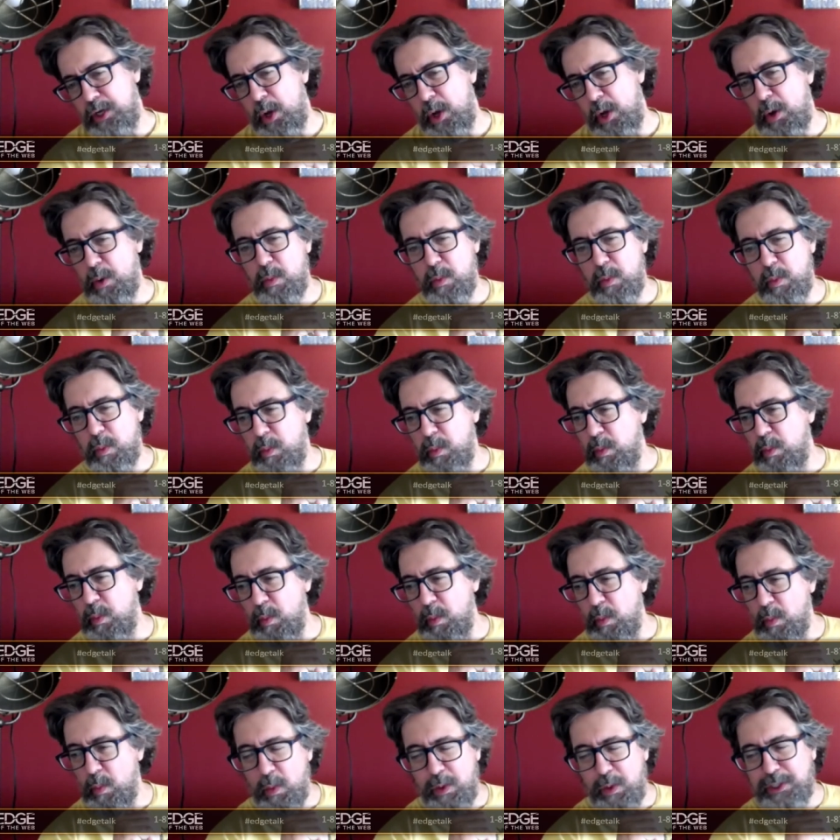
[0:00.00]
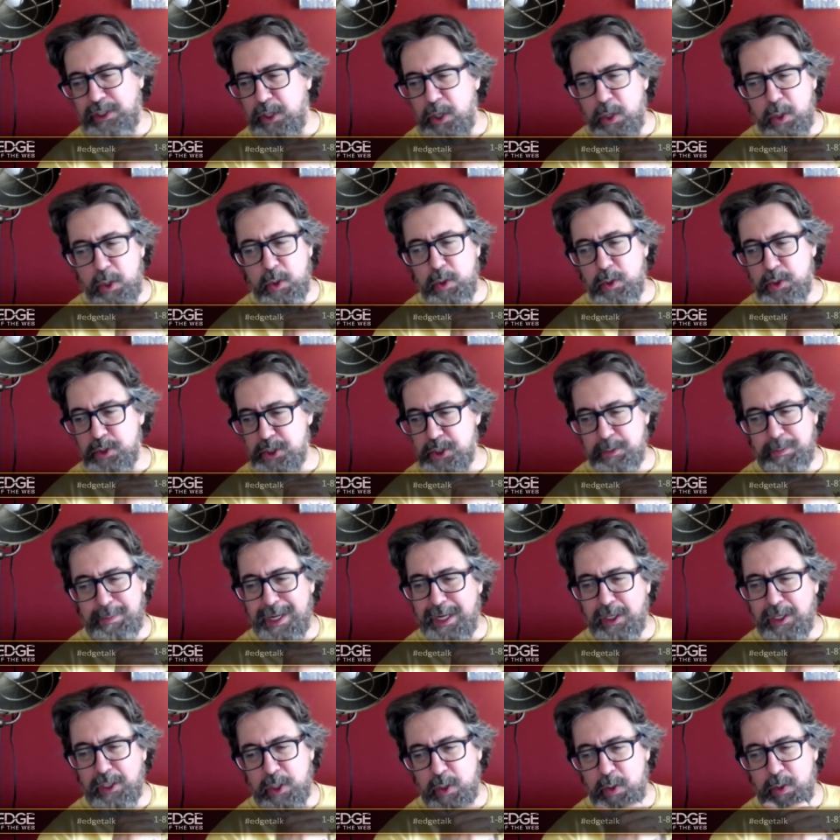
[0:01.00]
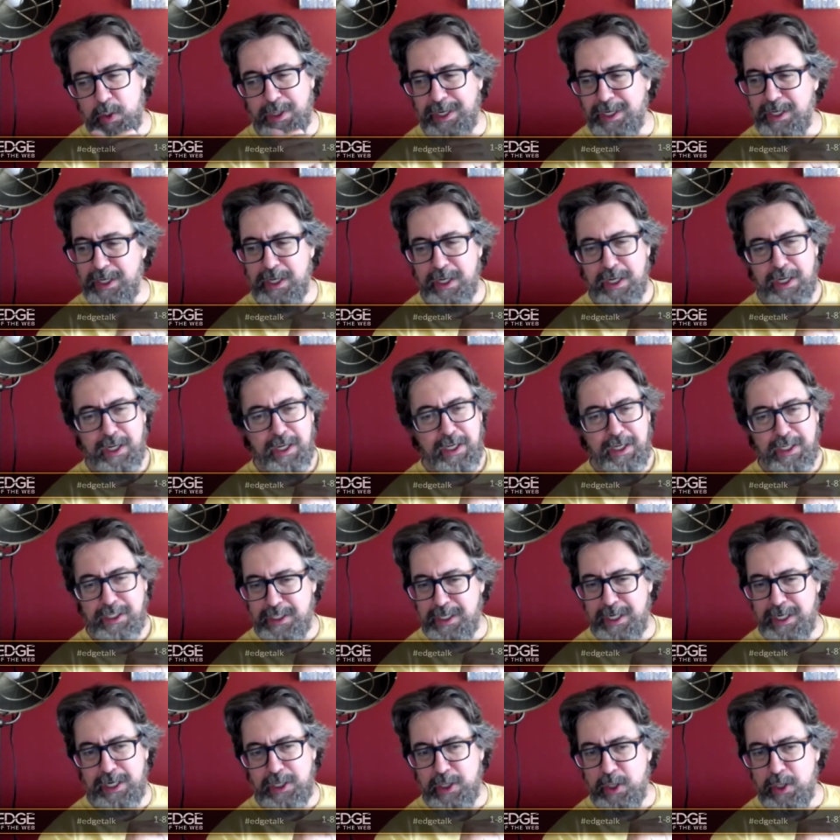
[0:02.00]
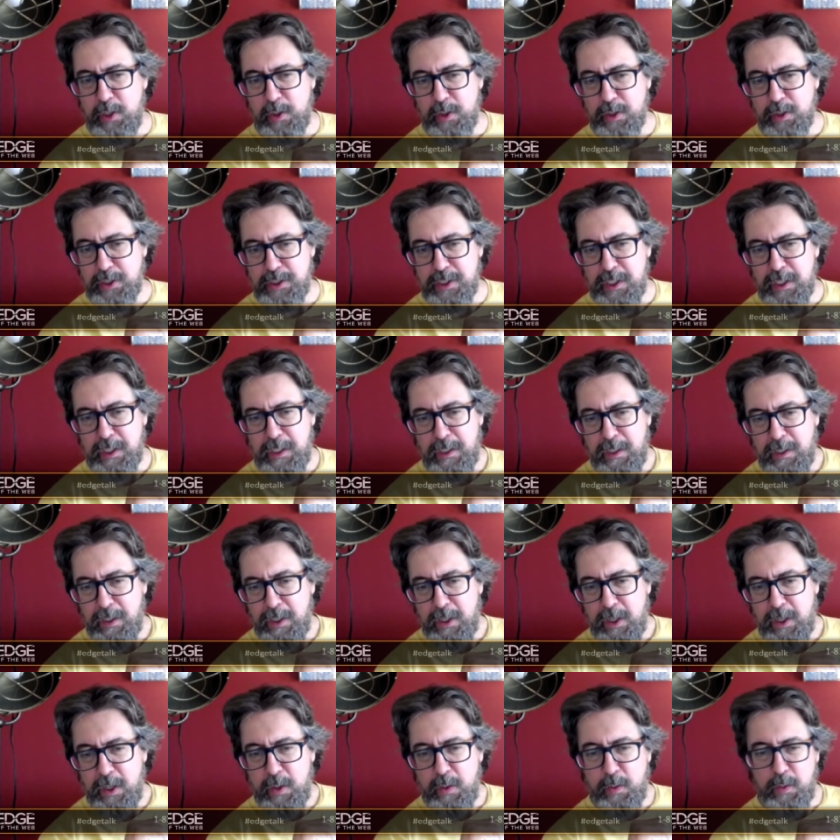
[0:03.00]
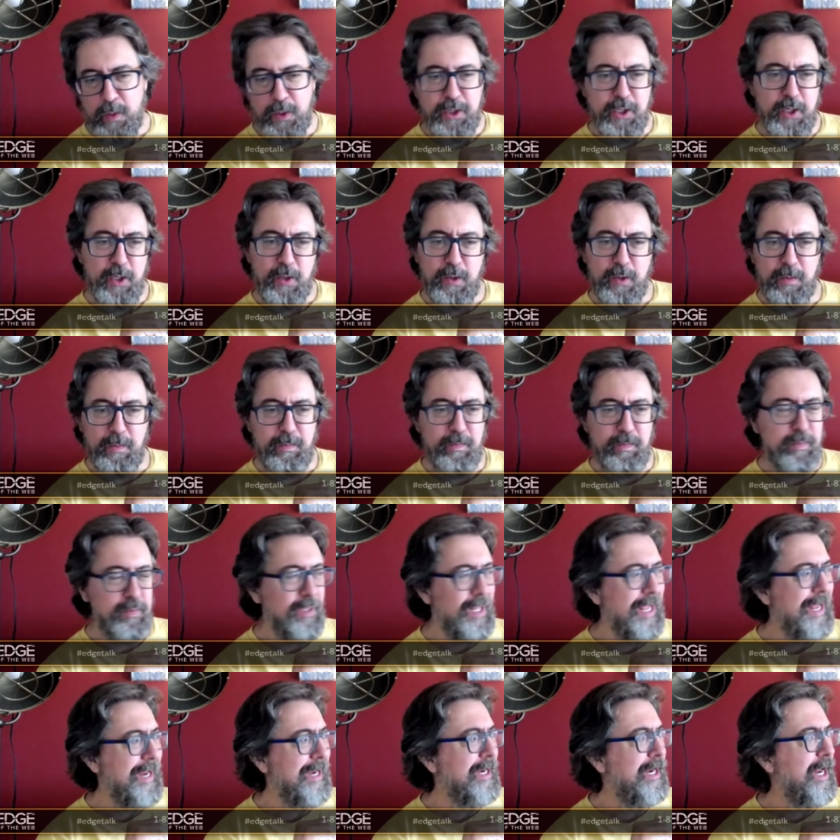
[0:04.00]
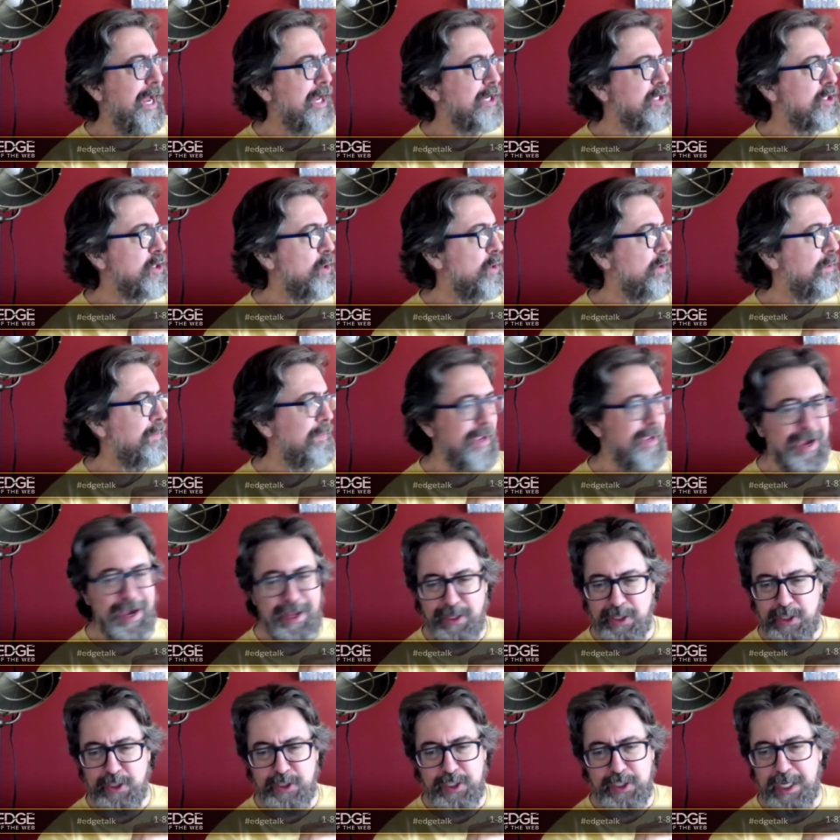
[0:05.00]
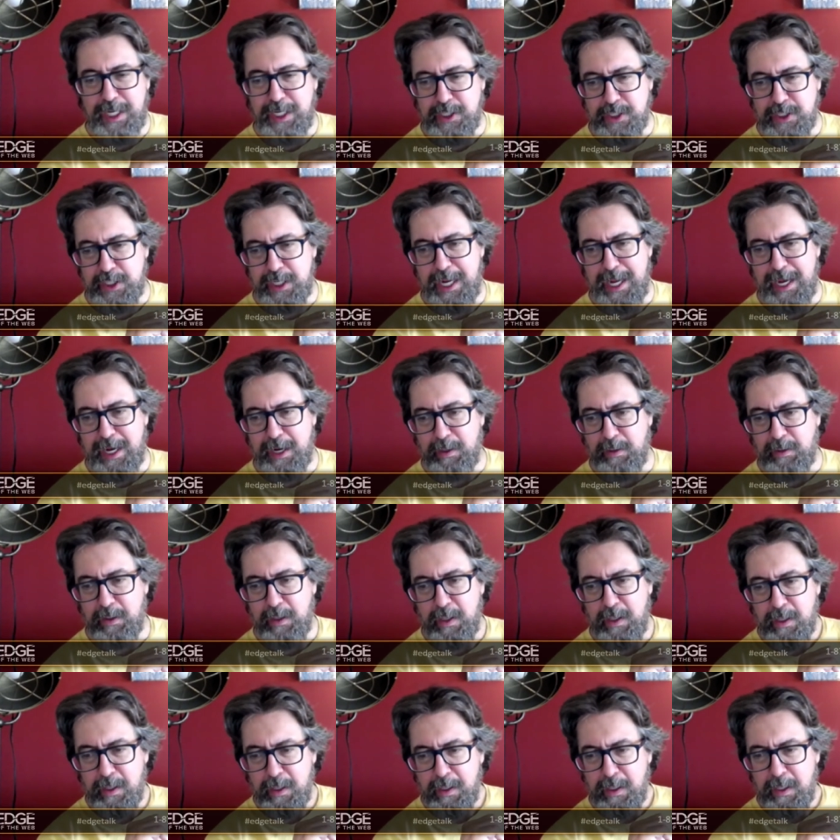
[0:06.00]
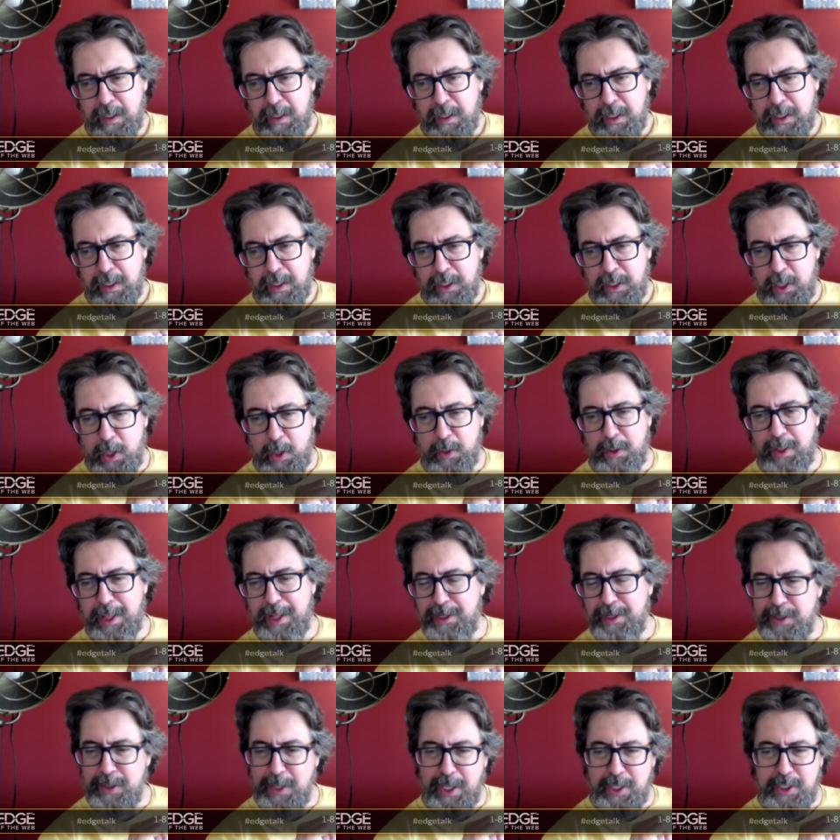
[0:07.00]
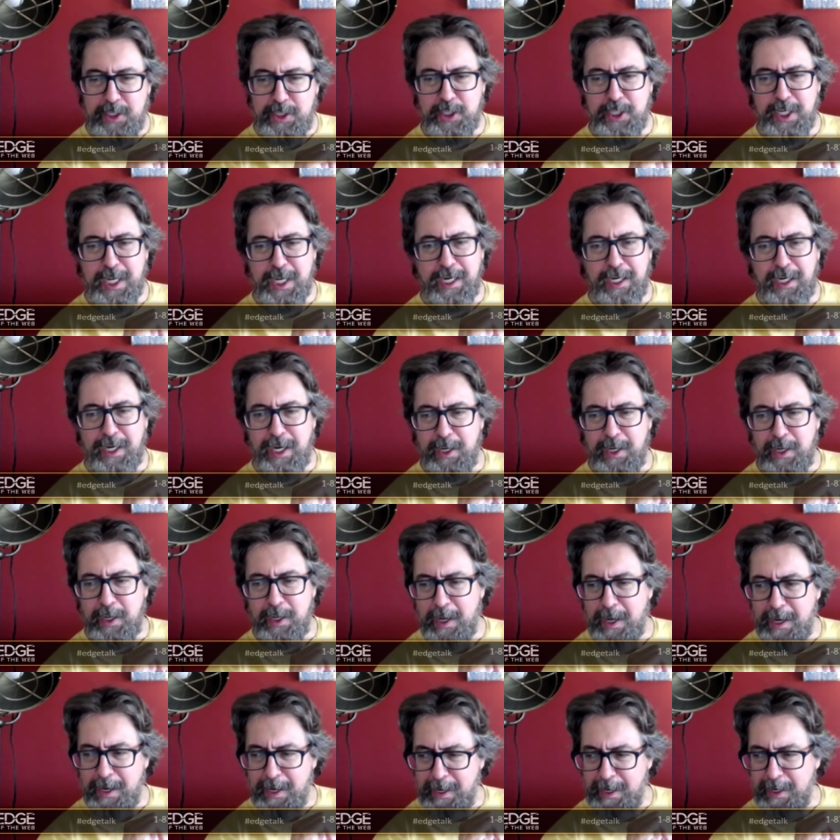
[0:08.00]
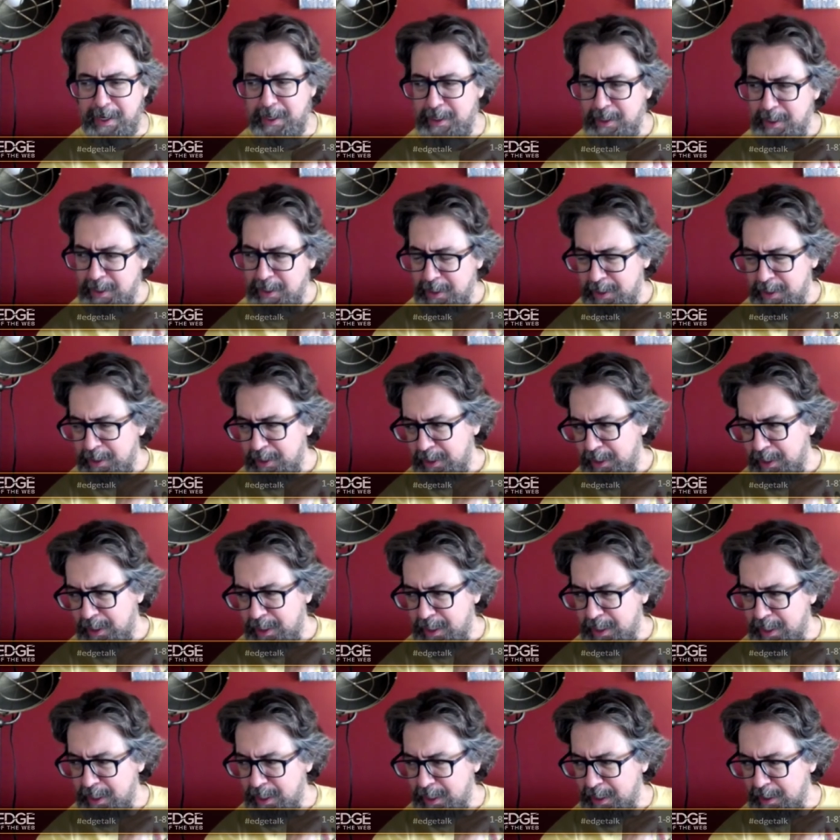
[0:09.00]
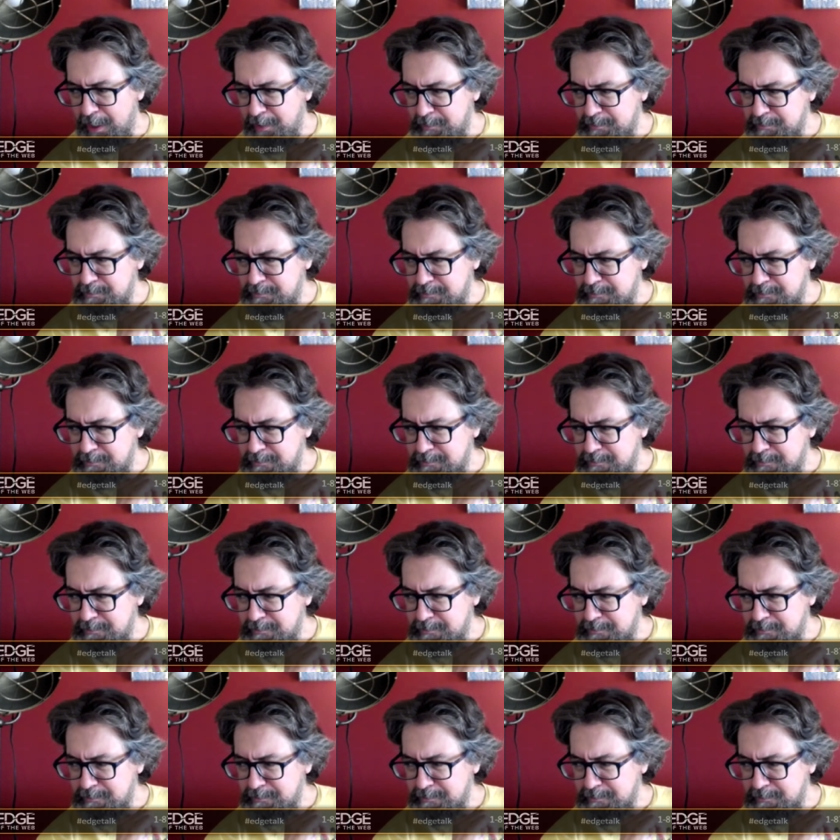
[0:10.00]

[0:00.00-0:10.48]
to know what Google's going to be doing in ten years, what they're planning on doing behind the scenes now. You know that that scene in uh, uh,